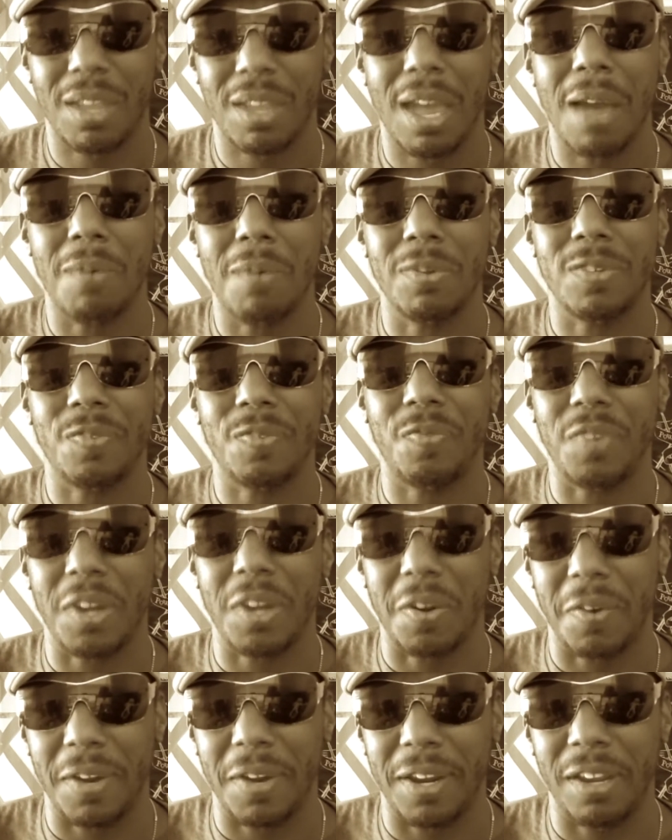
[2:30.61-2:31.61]
I was
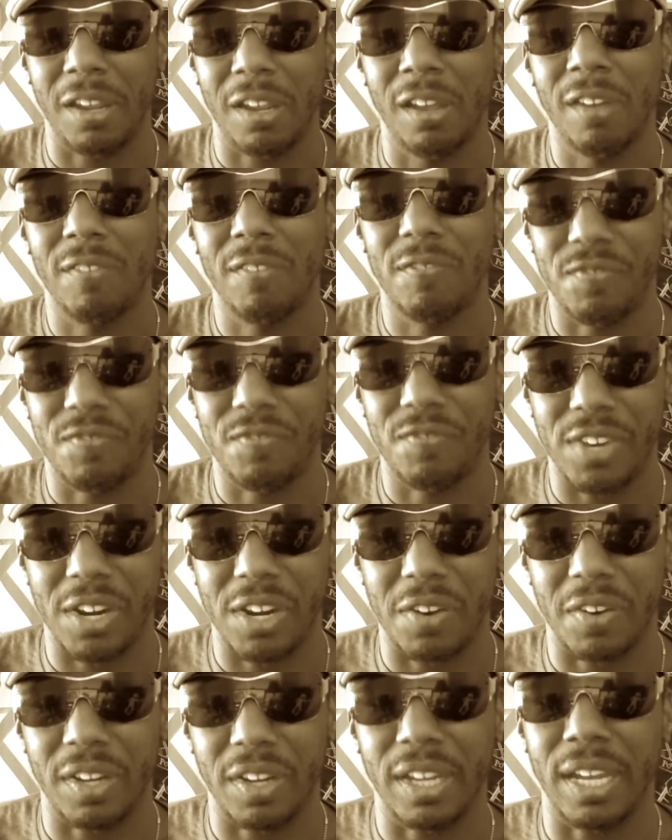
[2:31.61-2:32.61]
very,
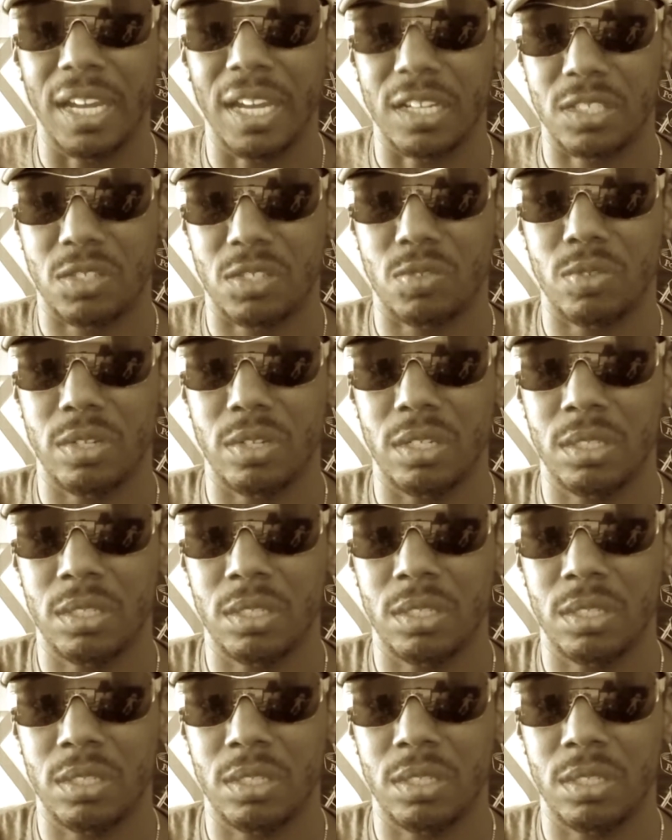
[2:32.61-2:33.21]
very extra.